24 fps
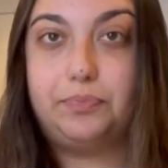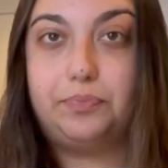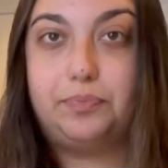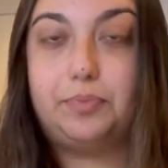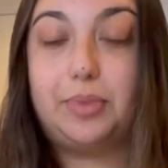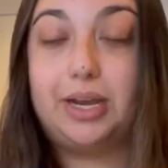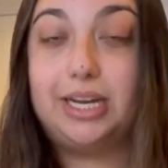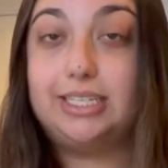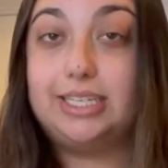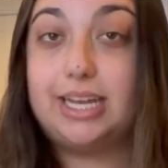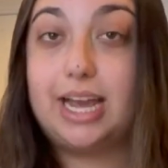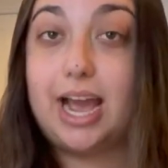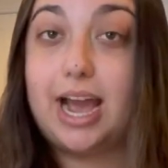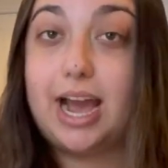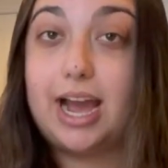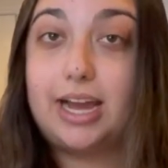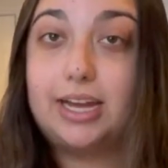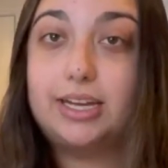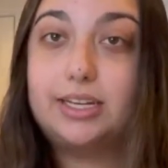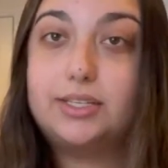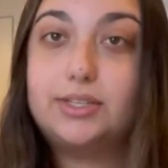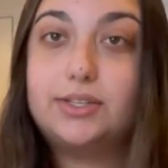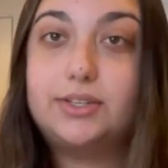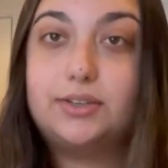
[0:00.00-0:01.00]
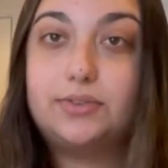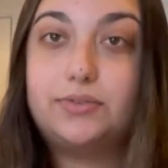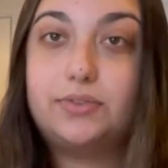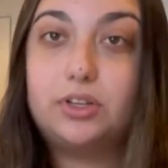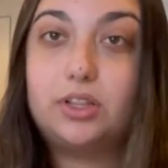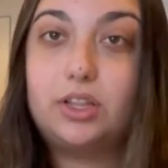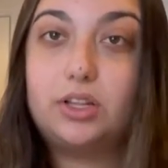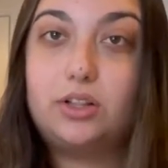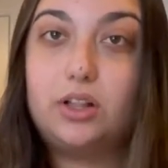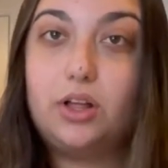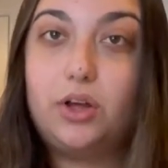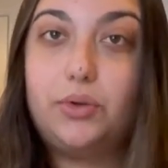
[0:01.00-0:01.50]
my tags for
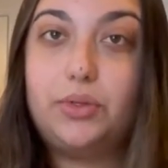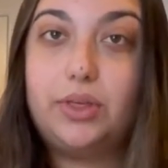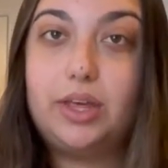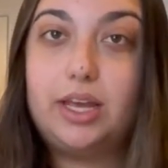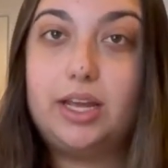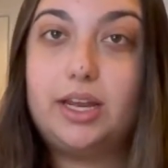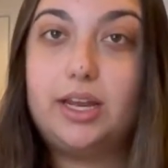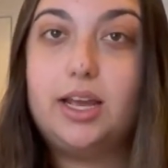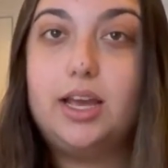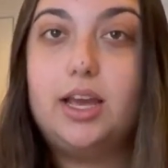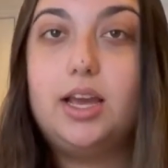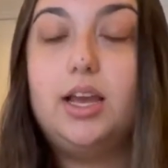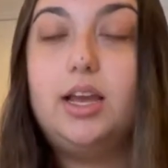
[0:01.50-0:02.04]
the clothing